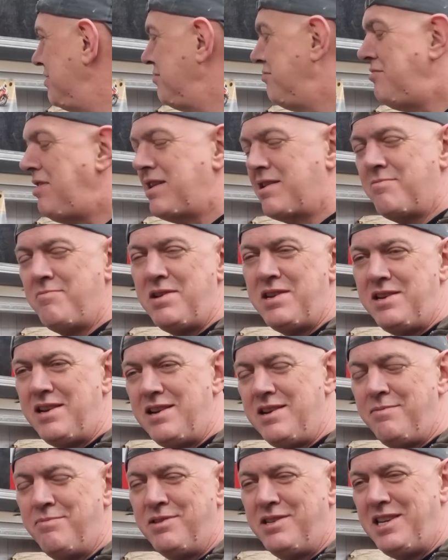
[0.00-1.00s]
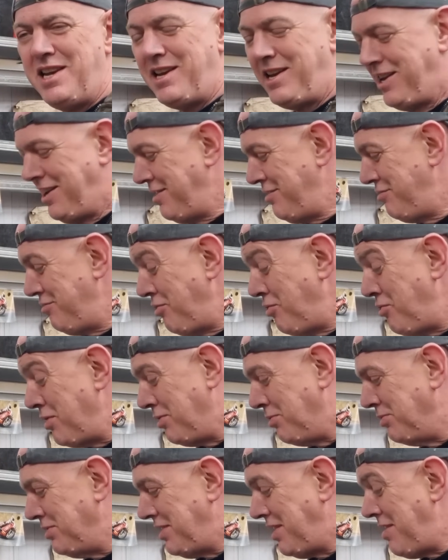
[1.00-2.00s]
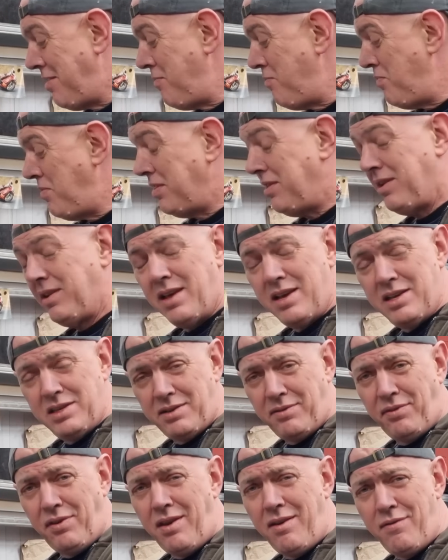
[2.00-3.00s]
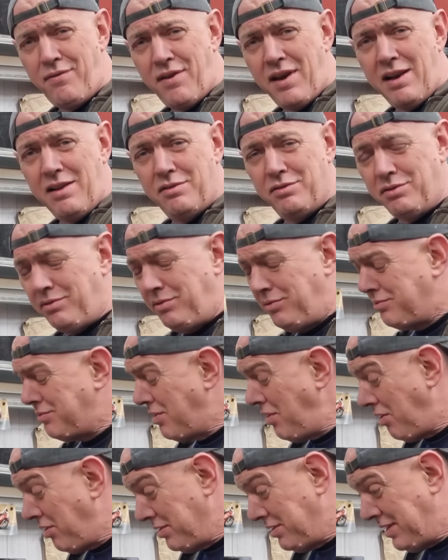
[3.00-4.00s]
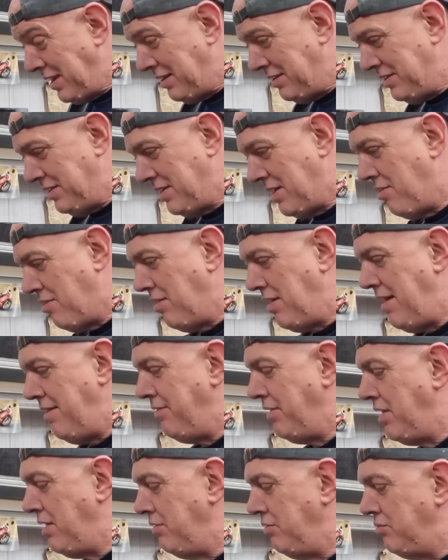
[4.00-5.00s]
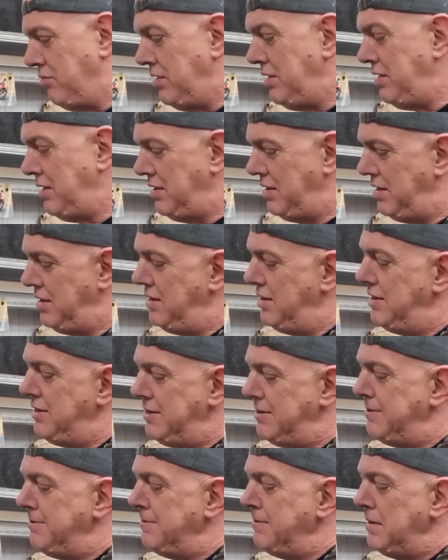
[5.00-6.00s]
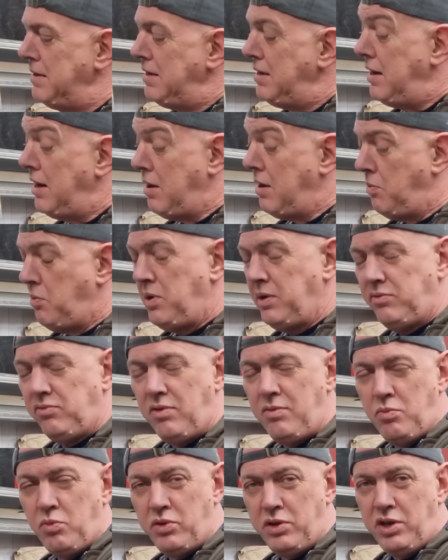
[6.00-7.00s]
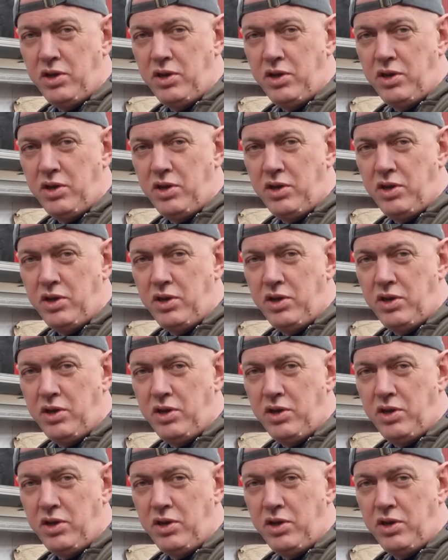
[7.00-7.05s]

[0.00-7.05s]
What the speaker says: any particular oils, and there's a few fellows who've got a ZZR1100, and I'm wondering what